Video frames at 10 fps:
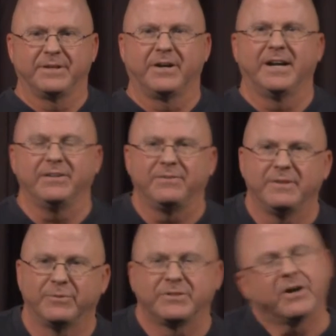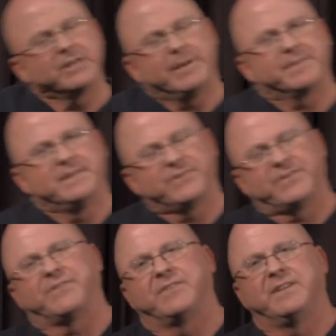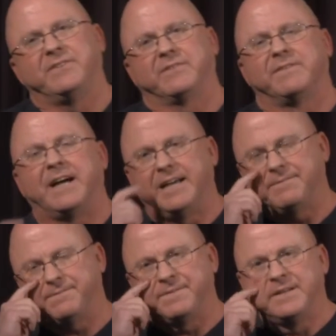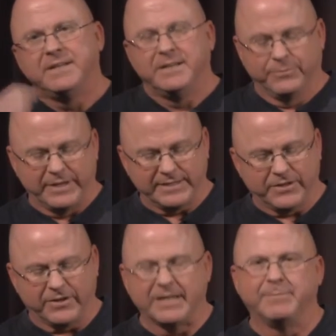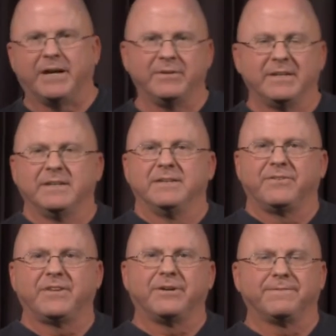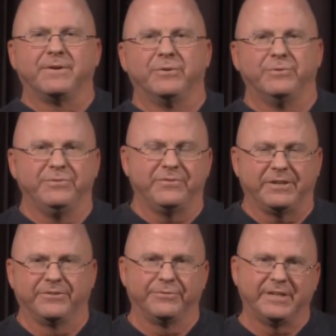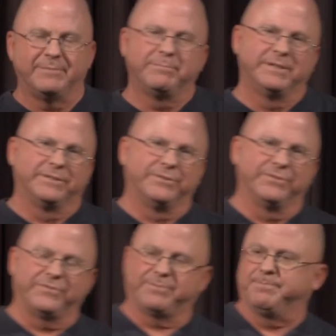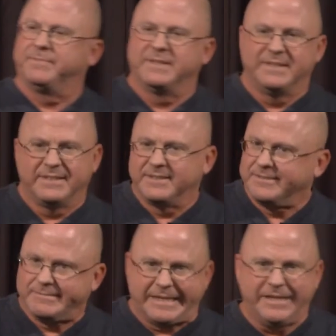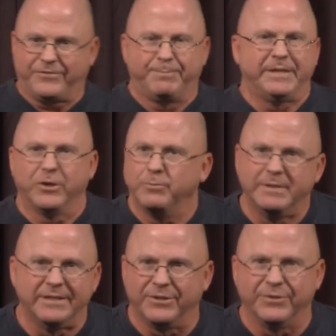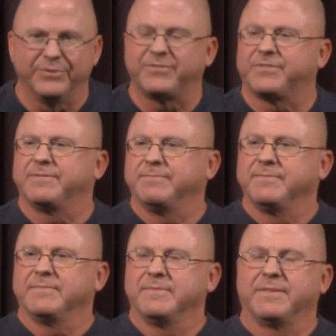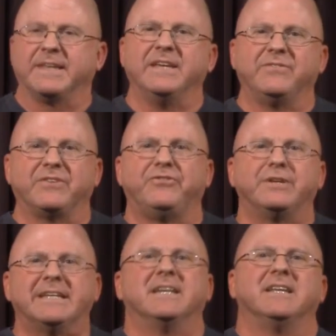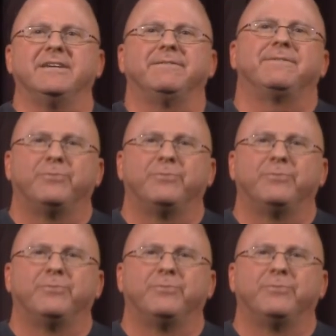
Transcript: All right? We're talking about the necessities of life. We're not talking about cell phones, internet bills, HBO bills, things that you can live